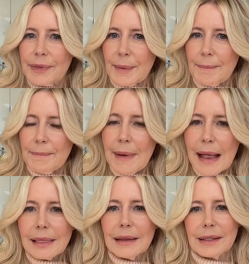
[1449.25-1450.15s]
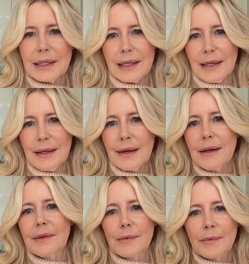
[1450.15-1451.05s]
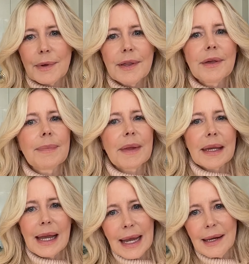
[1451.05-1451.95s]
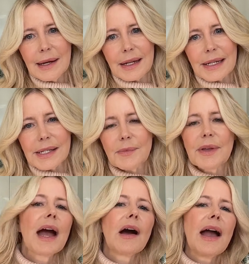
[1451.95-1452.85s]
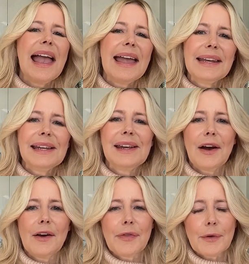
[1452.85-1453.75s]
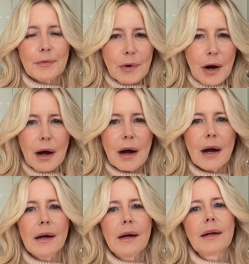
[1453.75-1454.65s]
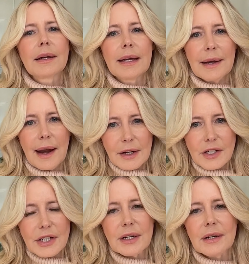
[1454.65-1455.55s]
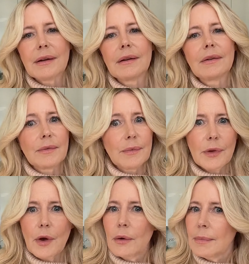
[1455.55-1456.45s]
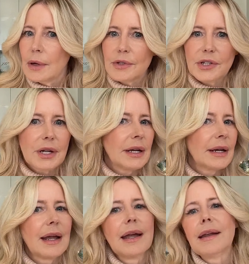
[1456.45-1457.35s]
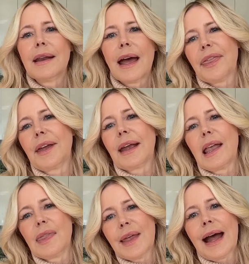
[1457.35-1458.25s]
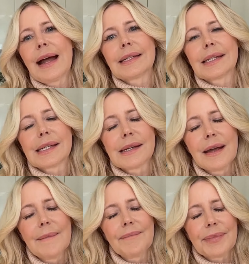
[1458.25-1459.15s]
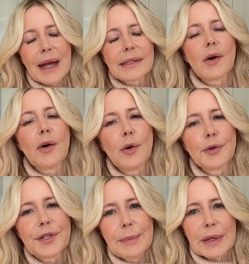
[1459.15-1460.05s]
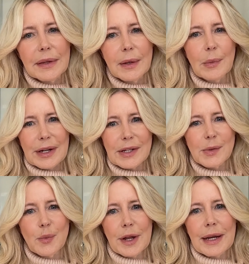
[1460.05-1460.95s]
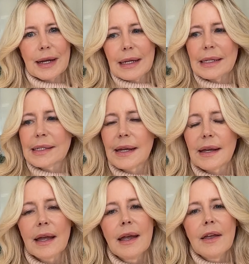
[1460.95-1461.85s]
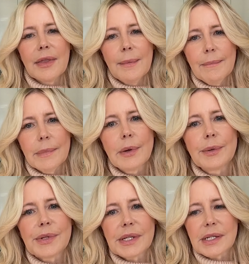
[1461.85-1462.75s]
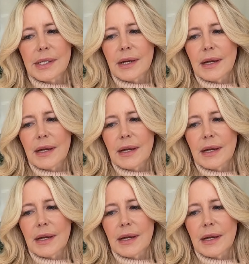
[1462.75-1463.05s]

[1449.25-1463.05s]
the melody, the rhythm, the cadence without any of the raw connection, no emotion, nothing. And that's that's ultimately what is winning. It's like the most